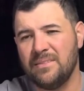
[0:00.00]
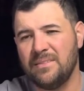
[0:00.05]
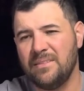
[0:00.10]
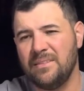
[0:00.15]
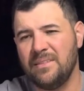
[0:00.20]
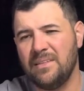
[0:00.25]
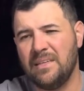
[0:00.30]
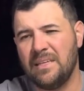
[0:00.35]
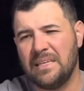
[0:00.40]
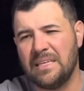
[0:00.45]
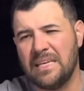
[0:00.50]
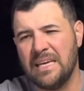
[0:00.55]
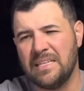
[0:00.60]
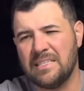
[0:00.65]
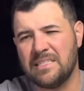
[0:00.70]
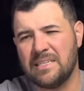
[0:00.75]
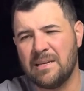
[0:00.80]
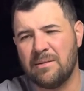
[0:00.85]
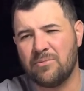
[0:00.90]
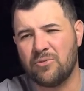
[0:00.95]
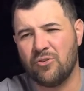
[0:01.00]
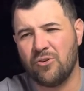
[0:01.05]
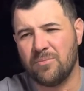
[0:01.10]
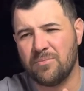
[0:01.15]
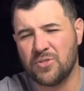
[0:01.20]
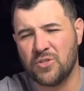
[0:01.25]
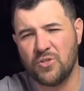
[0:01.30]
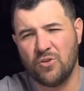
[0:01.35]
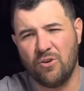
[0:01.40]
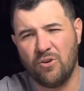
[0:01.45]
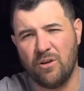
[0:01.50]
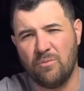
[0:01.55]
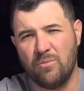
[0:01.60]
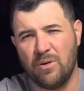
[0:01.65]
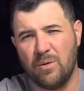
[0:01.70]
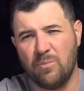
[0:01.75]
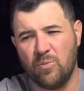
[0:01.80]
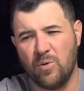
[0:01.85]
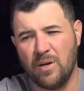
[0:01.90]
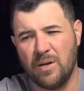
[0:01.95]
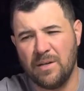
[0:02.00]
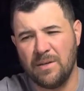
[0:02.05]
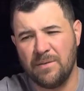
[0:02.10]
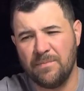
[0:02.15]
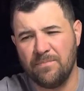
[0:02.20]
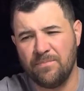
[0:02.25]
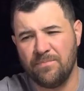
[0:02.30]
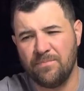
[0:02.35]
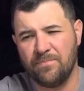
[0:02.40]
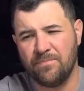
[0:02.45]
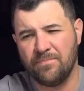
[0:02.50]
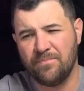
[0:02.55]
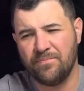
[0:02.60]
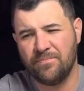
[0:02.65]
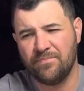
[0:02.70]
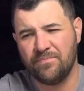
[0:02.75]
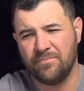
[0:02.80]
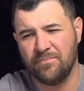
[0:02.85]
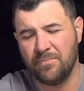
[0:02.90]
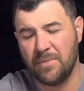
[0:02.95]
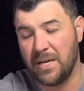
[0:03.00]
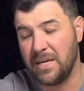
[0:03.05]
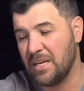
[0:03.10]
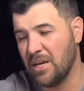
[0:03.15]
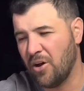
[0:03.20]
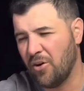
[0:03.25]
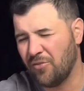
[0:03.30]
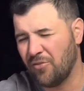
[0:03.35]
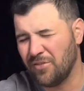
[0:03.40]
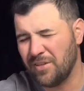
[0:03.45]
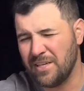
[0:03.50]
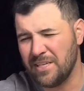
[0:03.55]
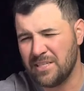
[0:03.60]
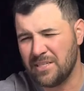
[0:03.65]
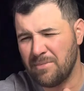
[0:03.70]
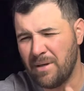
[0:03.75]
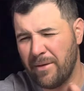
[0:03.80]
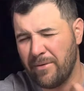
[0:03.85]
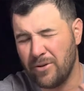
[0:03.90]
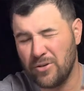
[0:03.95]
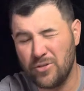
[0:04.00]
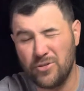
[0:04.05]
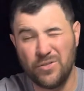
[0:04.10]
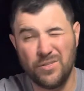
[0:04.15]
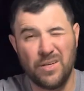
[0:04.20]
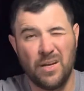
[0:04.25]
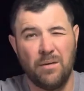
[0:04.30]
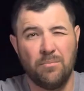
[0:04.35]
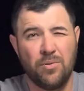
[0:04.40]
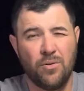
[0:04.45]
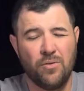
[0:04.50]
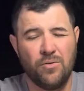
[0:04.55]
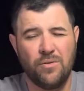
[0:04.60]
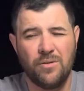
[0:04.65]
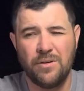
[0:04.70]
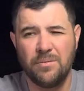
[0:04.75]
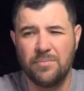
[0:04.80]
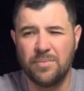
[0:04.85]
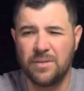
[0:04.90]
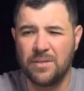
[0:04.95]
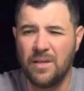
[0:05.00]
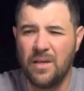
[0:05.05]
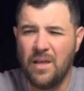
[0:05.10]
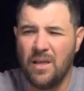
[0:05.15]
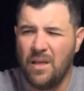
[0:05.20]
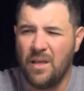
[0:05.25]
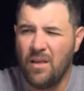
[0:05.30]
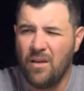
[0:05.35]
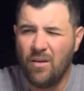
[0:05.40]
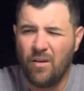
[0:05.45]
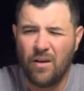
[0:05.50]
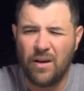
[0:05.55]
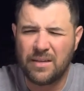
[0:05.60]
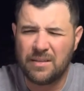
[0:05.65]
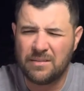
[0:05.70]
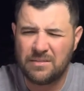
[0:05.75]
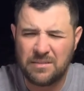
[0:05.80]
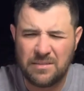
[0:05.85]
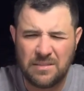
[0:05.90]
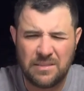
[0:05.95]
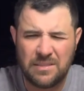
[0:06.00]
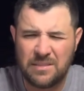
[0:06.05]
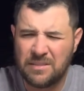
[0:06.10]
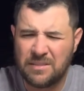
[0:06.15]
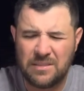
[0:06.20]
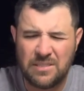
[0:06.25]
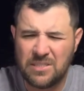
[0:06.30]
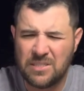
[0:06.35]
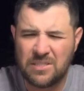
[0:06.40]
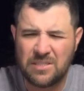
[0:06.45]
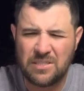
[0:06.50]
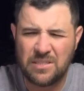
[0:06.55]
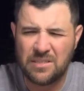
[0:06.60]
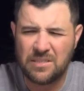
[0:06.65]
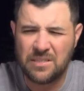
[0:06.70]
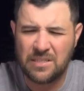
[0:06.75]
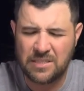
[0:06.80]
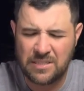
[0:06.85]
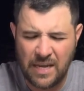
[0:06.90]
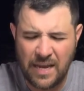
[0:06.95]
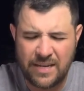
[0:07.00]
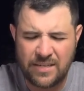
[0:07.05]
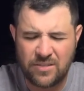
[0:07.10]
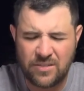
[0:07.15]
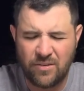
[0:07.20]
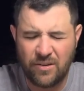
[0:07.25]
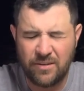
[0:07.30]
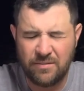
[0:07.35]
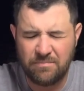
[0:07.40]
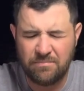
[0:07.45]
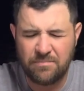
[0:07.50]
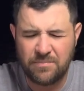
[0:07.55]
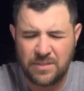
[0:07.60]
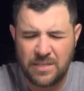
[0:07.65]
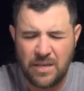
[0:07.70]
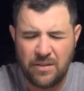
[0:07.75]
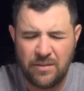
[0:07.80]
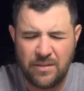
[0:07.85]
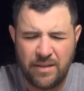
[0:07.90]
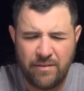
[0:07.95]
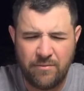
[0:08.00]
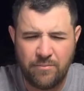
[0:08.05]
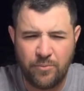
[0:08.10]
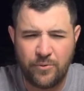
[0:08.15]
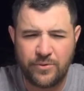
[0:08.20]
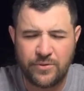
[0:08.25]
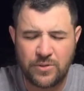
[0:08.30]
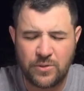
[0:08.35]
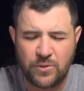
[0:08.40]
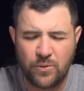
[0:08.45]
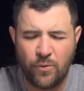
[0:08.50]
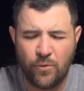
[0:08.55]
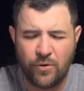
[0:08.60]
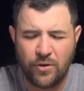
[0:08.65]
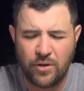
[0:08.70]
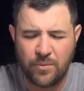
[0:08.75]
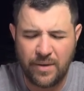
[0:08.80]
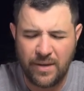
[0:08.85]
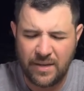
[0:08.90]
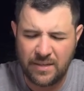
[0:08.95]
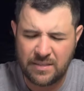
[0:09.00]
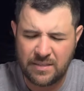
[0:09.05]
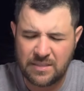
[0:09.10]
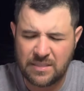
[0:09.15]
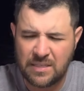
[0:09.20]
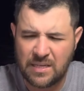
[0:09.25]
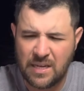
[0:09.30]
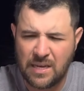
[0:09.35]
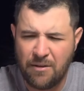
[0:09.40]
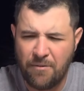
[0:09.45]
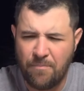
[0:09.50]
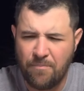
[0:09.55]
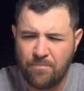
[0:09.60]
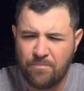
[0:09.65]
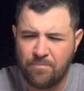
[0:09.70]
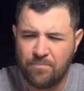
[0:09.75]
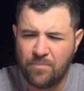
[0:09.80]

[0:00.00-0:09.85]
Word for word: you can sometimes side one way me knowing this, maybe I should have done blind, but like, just the, the taste I said the other boys are talking about. Um,